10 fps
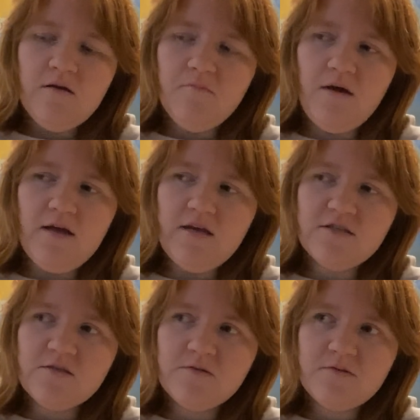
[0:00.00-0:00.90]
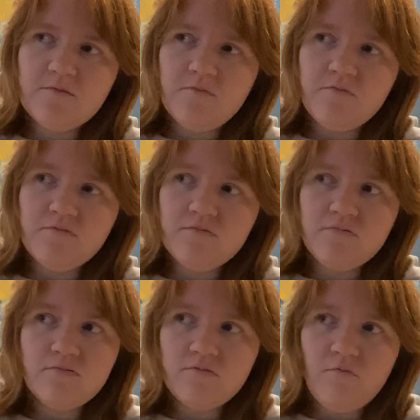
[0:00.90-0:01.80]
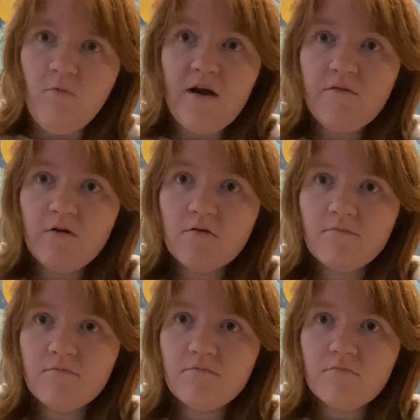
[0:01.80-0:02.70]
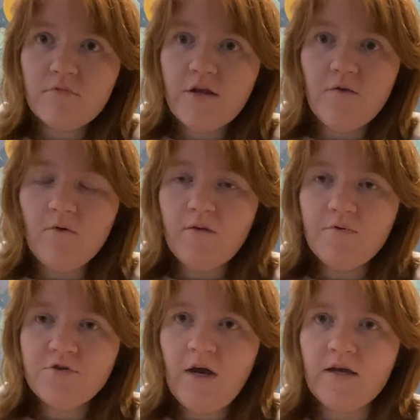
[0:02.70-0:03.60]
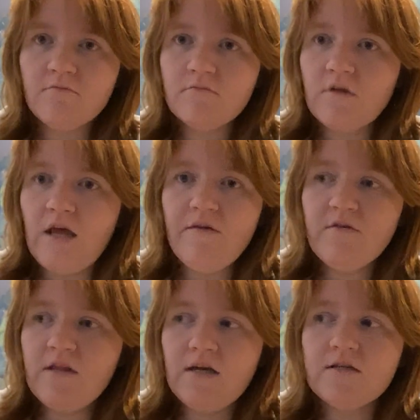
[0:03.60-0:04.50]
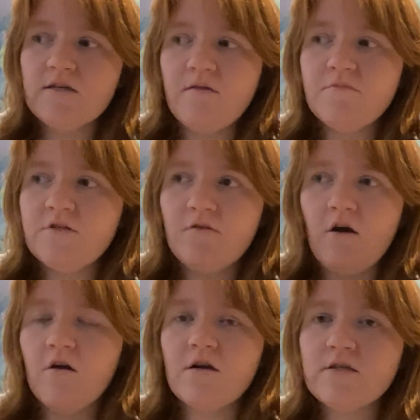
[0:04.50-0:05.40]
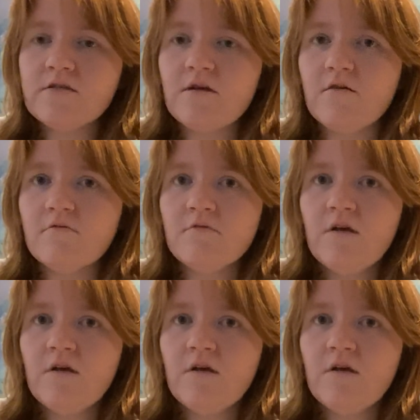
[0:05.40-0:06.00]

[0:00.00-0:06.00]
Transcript: but it's whatever you want to portray. Everything is up to the artist. So,